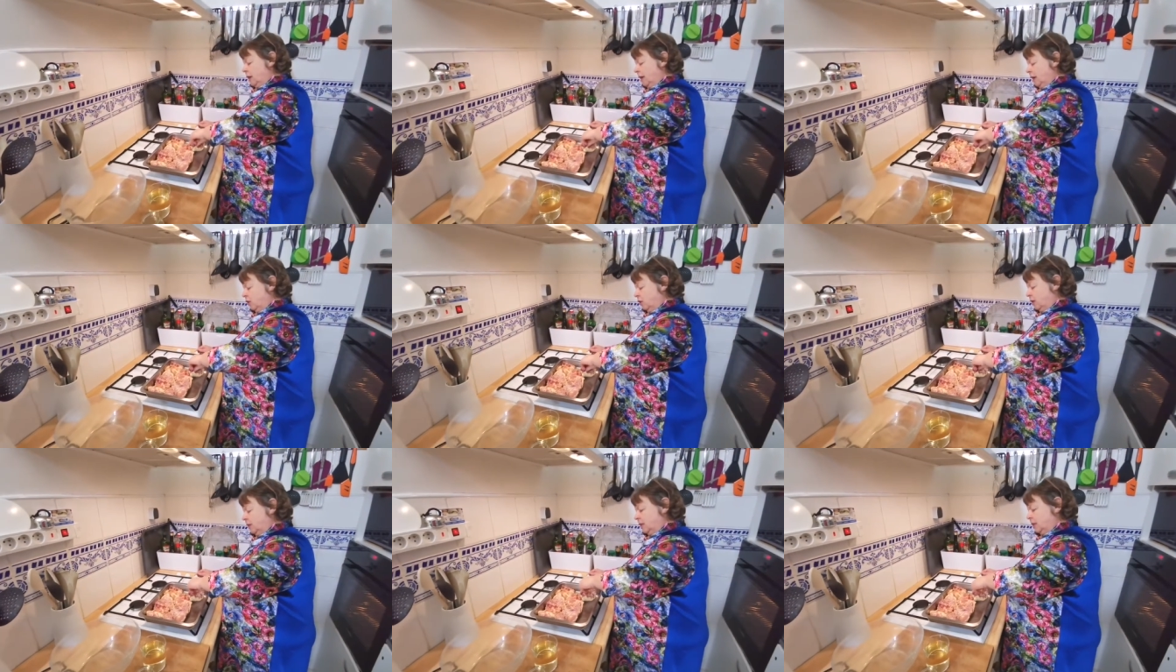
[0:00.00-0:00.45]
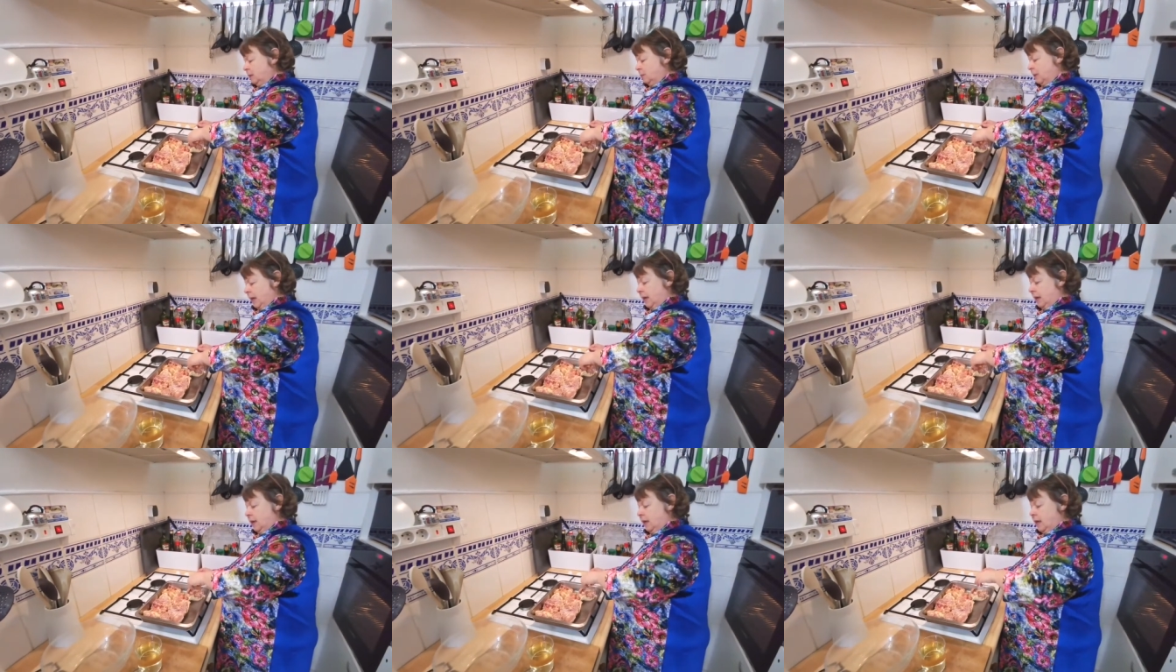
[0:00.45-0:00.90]

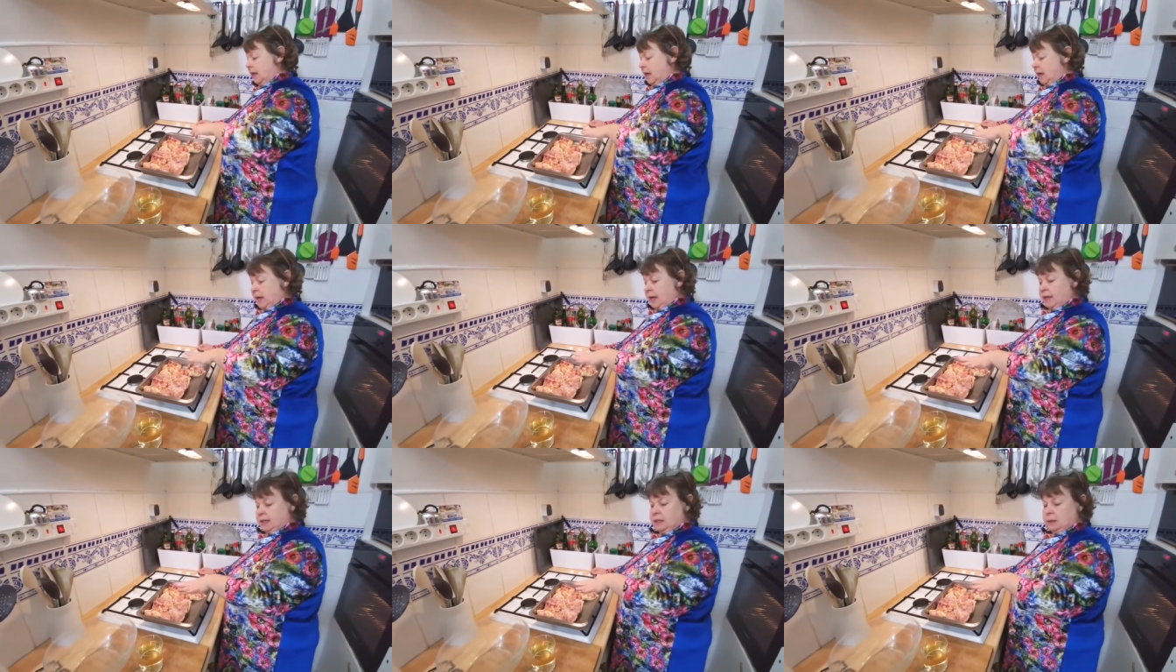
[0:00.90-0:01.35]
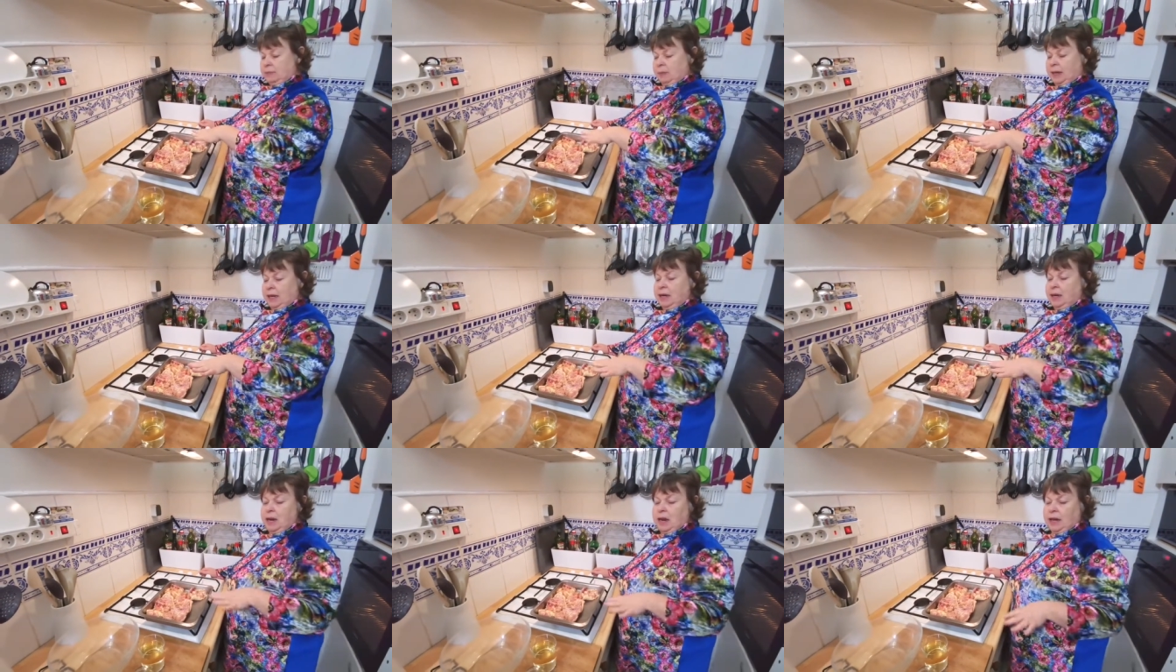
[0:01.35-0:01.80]
crispy. It's
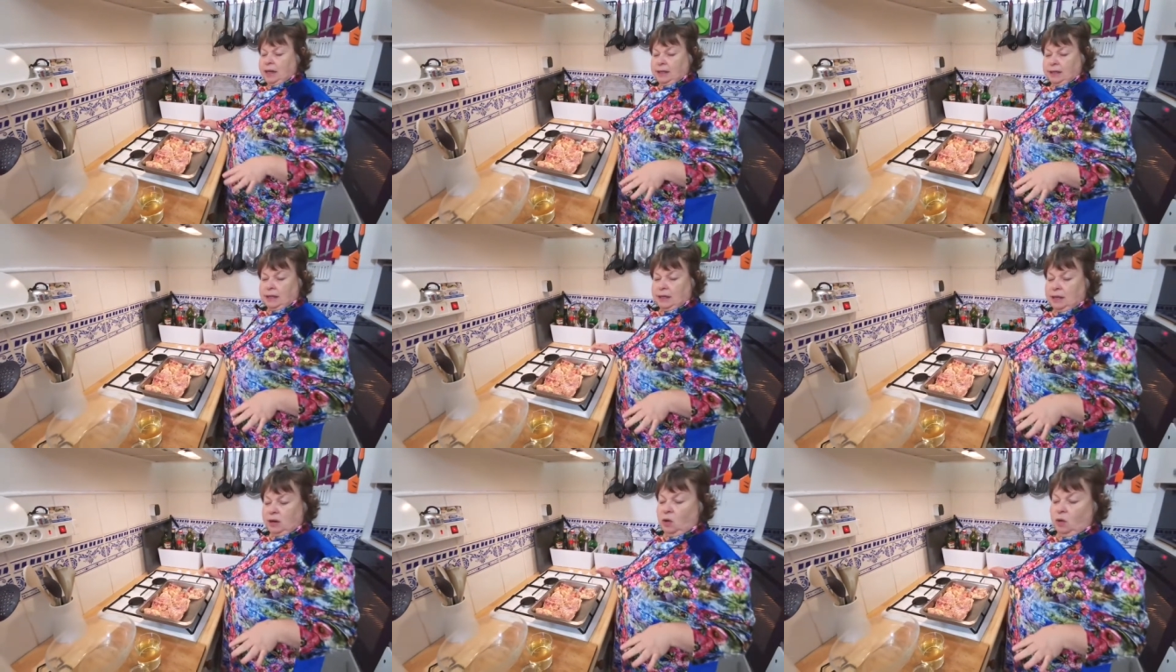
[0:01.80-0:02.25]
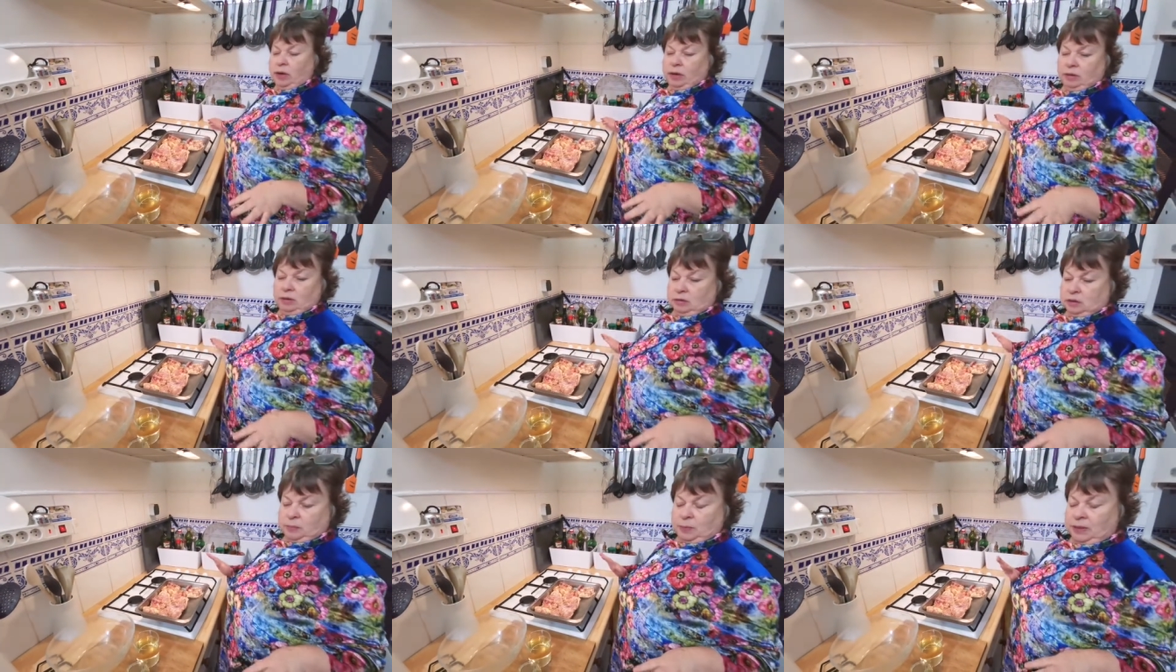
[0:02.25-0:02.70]
been lightly
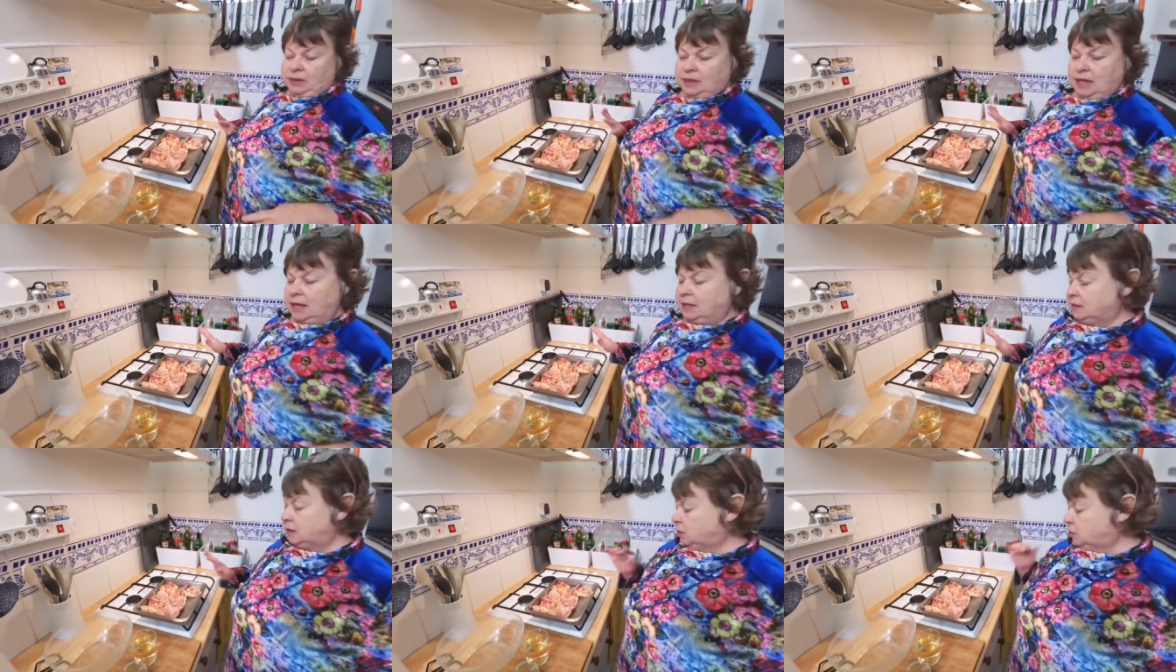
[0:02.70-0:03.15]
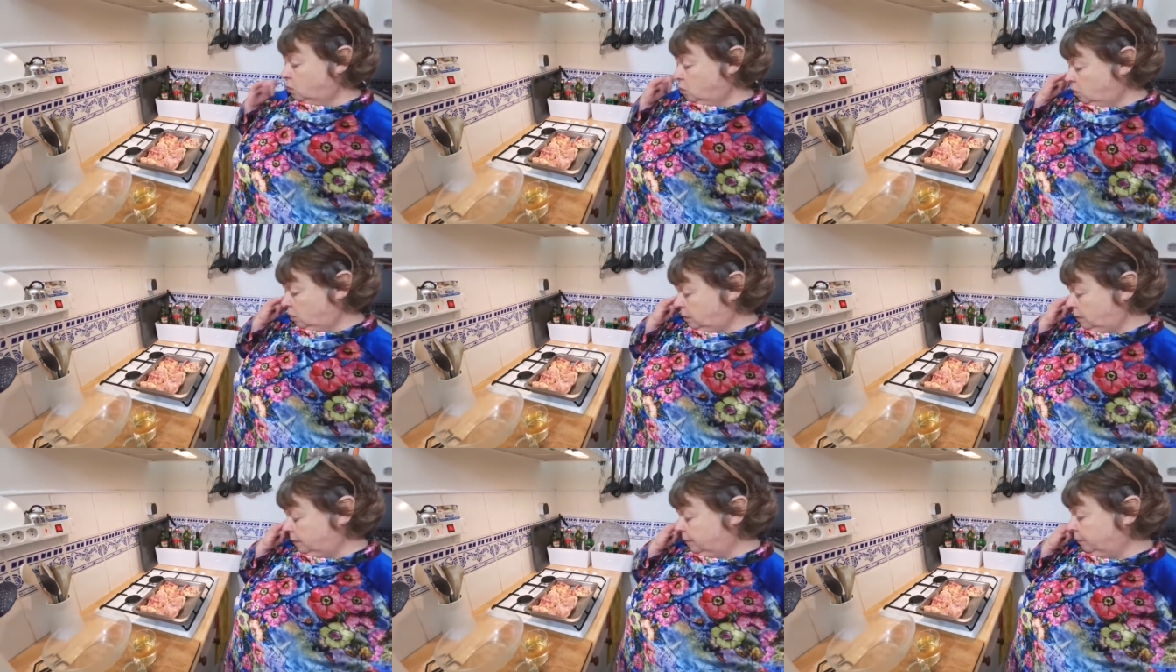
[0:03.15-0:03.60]
oiled, but that's
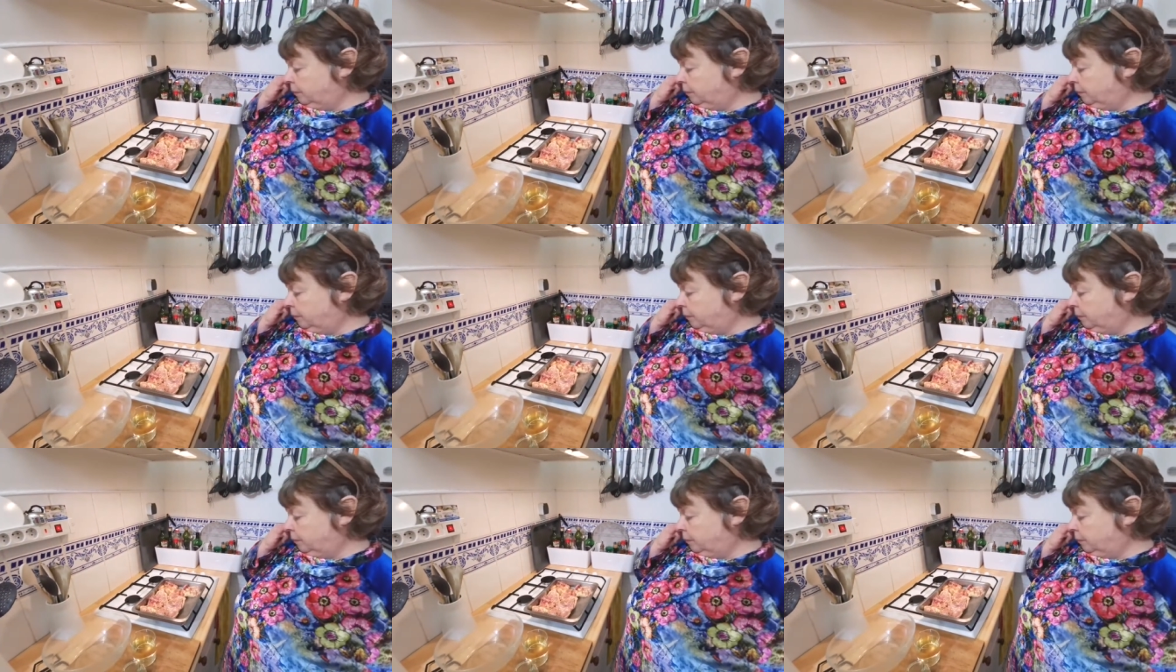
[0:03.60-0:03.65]
all.